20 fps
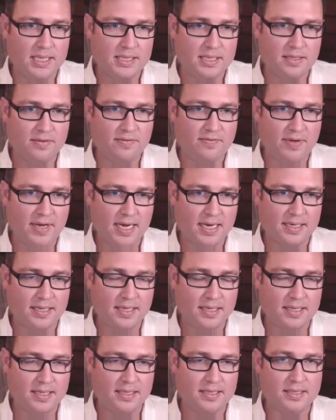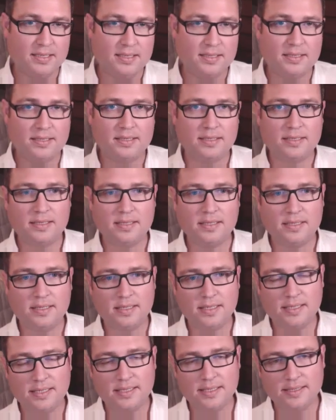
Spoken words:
because of the fact that this is